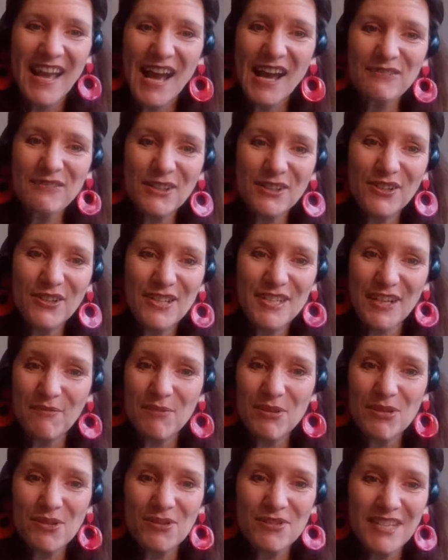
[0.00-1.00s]
Have a look at it. I
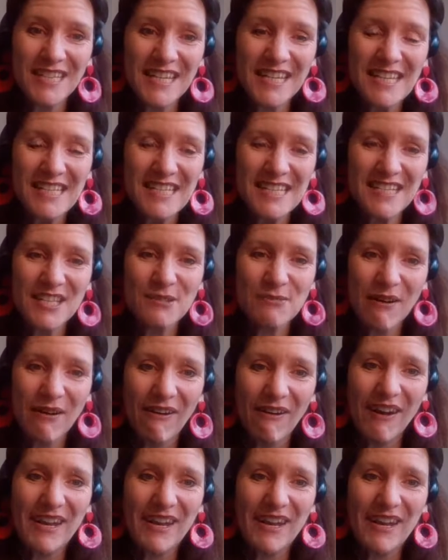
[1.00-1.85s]
put it onto LinkedIn as well.